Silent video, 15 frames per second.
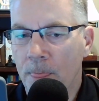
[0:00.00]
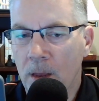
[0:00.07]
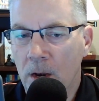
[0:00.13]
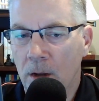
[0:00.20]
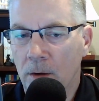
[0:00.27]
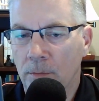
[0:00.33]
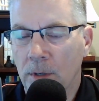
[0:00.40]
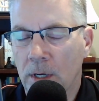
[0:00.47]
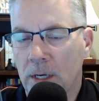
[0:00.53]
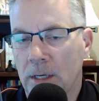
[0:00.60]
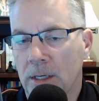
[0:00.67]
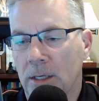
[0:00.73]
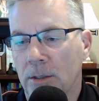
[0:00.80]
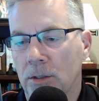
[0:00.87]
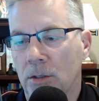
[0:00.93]

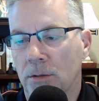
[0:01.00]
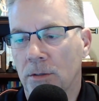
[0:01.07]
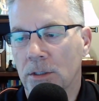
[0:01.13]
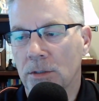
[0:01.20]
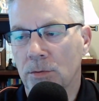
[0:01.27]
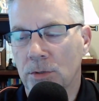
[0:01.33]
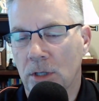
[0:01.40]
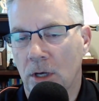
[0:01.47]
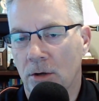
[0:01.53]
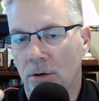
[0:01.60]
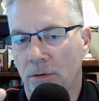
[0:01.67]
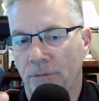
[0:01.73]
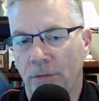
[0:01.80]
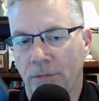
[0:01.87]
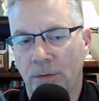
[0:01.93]
This was
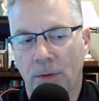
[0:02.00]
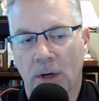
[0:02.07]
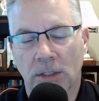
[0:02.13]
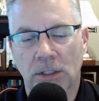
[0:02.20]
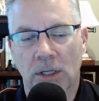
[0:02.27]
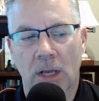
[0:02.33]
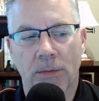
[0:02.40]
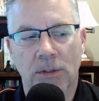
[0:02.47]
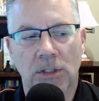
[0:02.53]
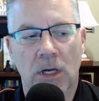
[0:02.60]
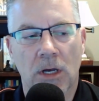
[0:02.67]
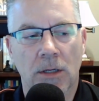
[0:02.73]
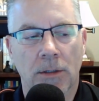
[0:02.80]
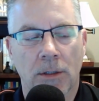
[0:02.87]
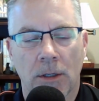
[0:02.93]
$150 on
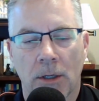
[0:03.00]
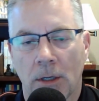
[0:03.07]
Amazon.